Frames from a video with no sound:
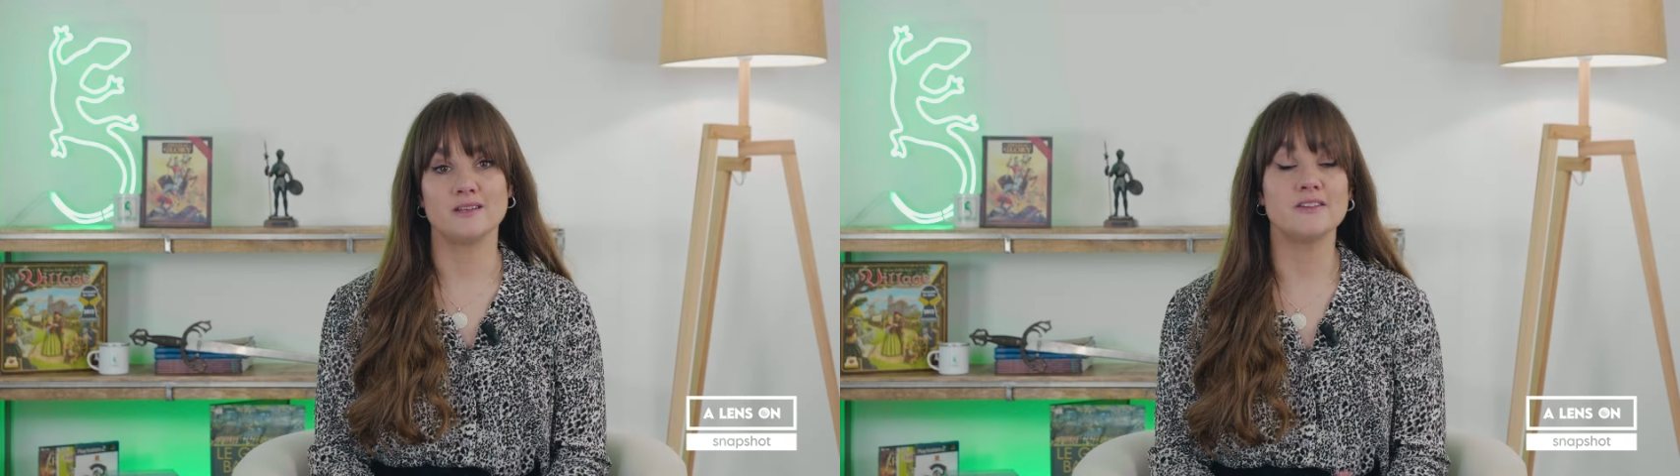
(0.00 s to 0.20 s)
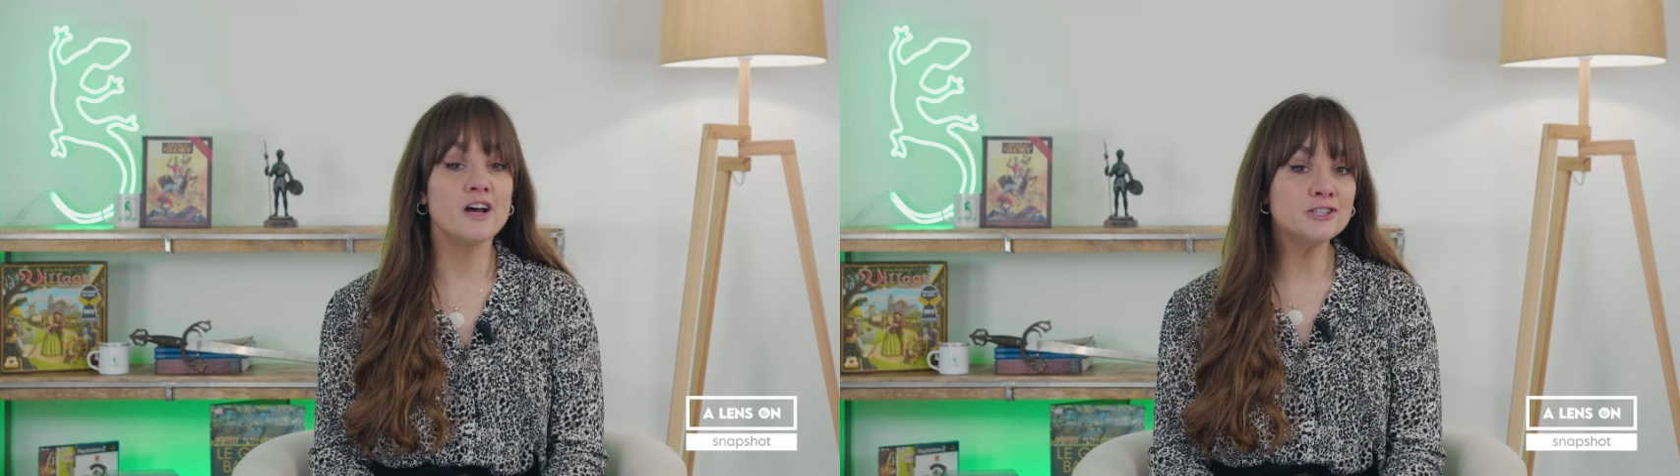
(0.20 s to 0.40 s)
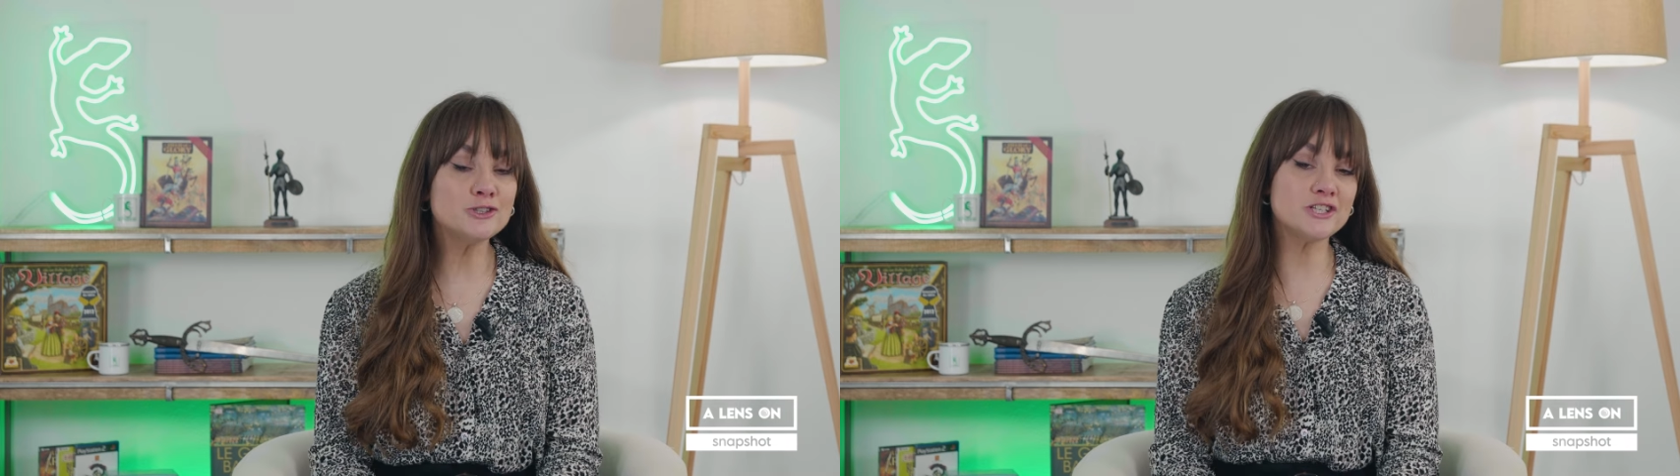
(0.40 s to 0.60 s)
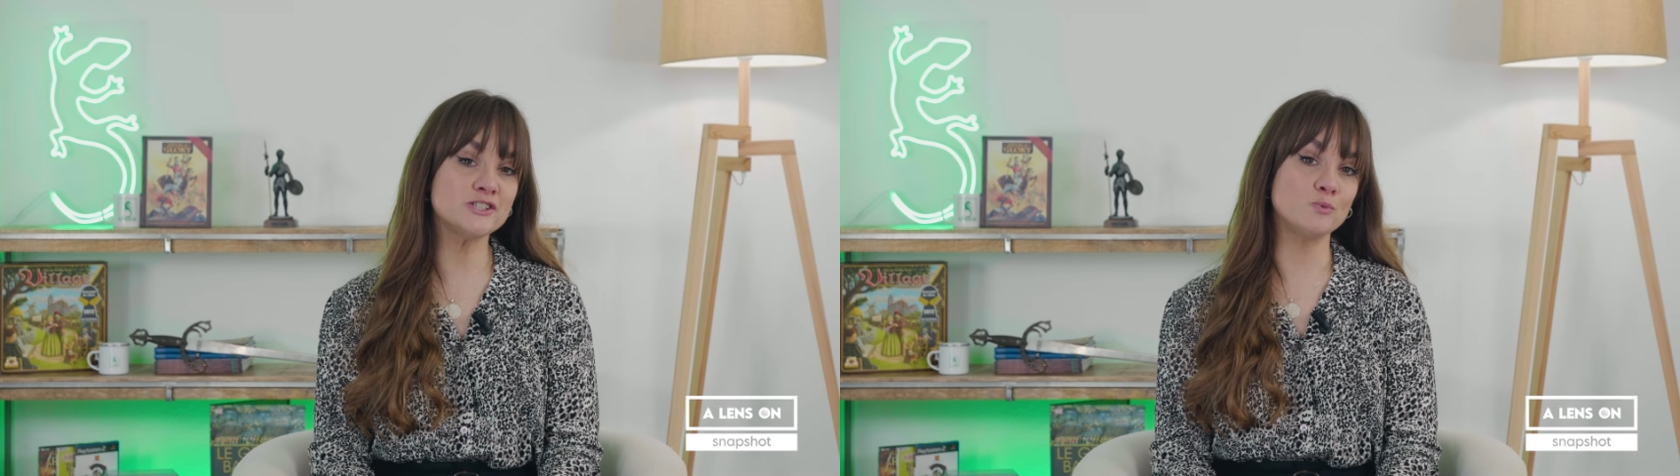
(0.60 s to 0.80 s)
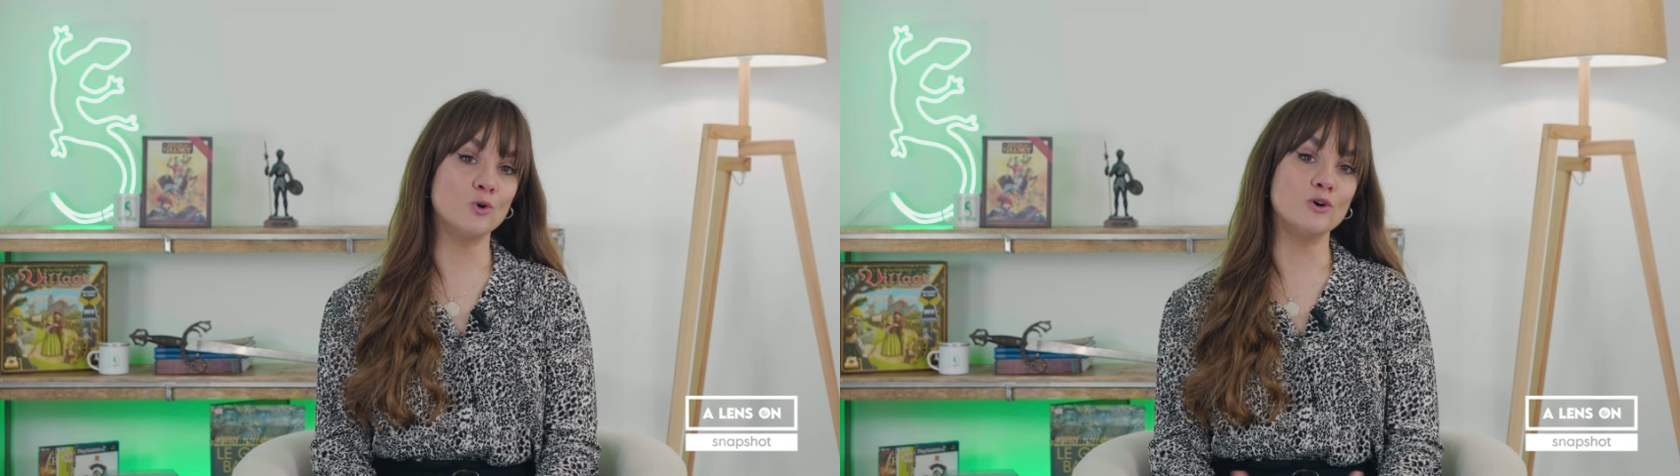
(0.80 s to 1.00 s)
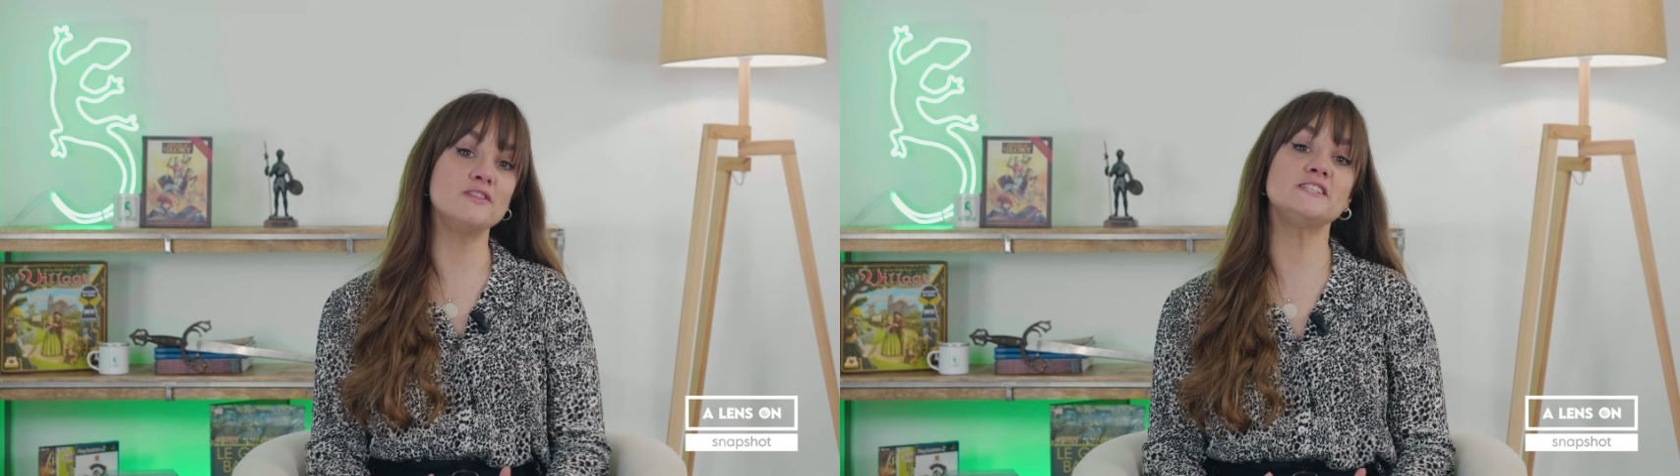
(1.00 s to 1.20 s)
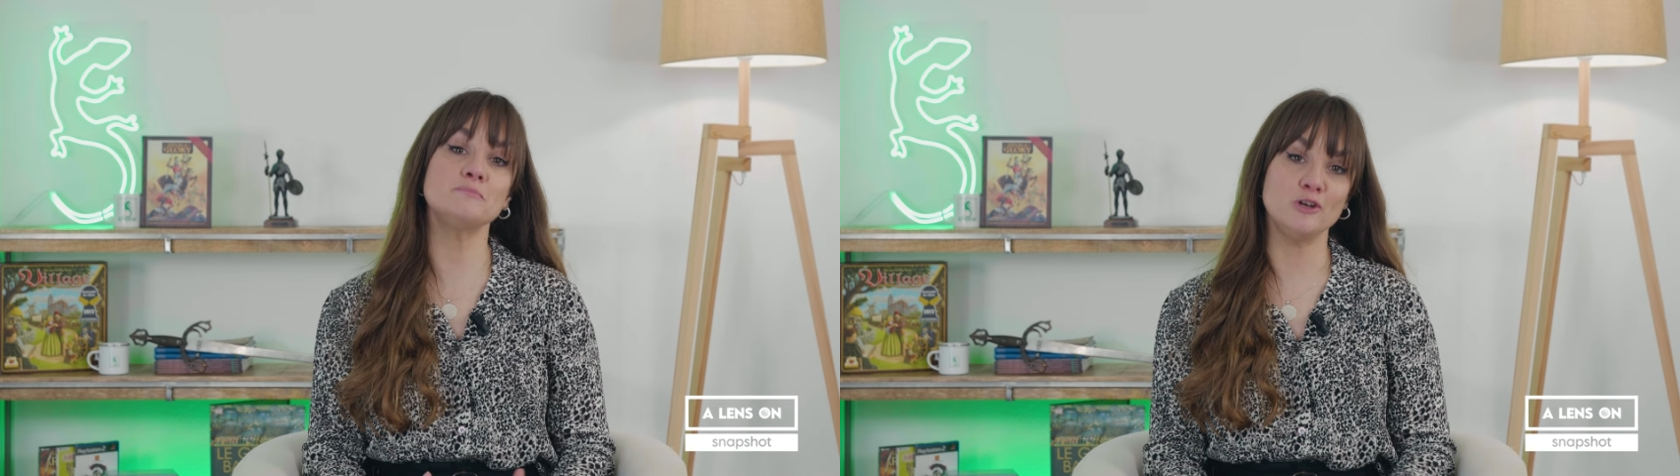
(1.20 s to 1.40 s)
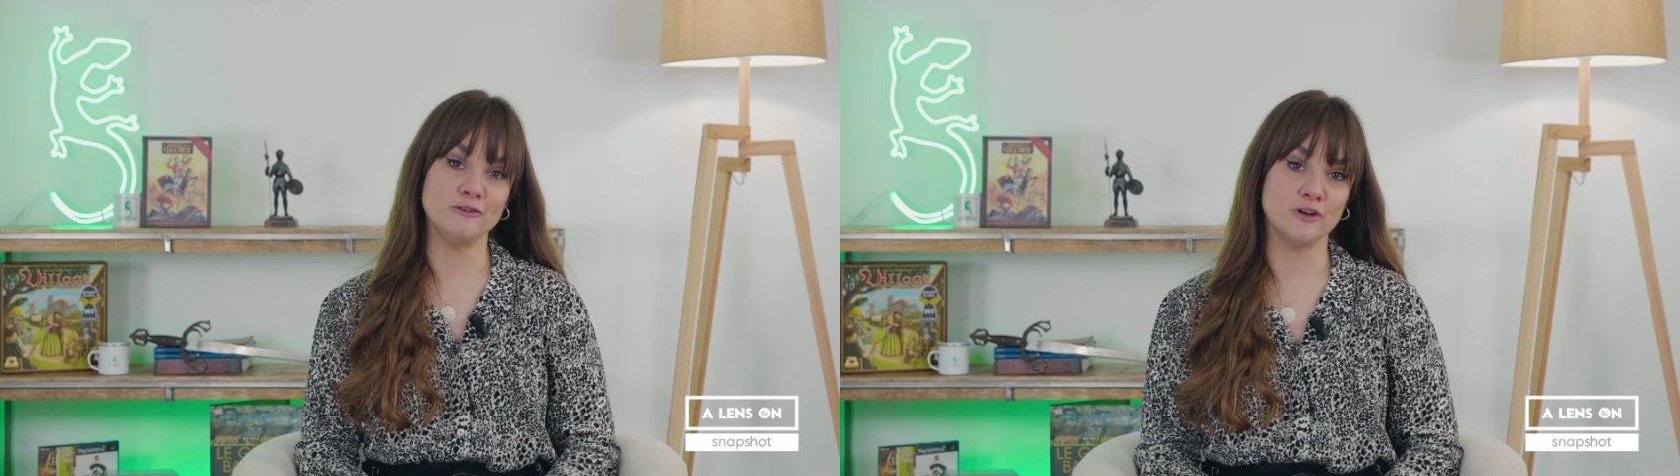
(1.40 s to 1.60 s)
In the 100 Years' War, this
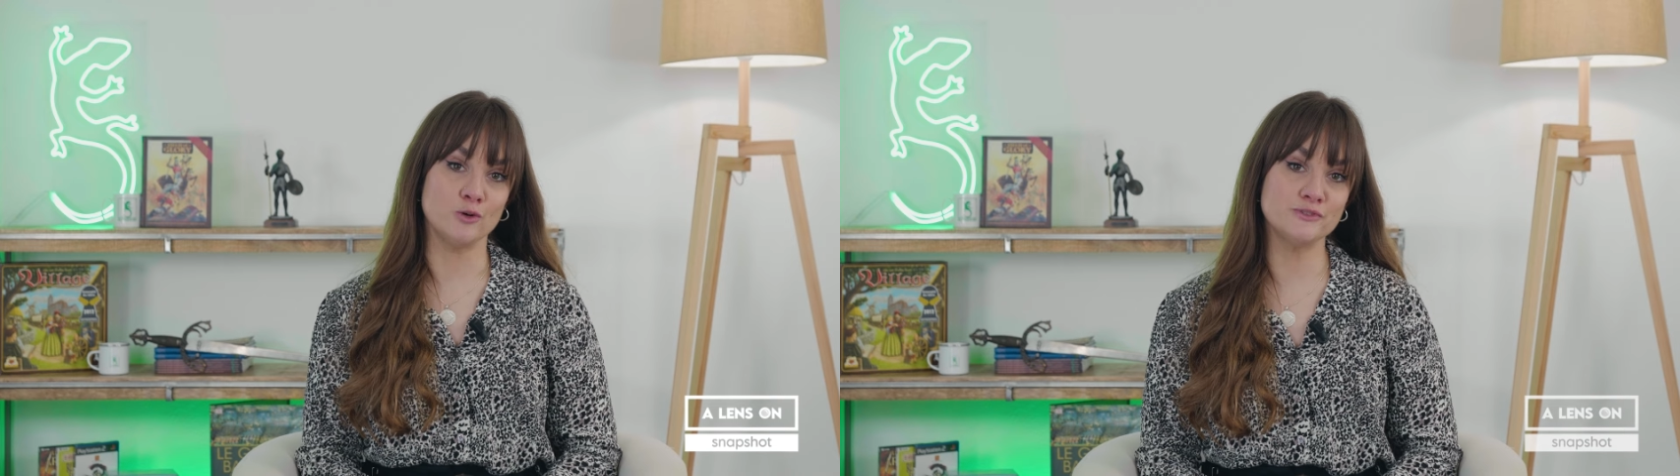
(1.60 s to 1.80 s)
manoeuvre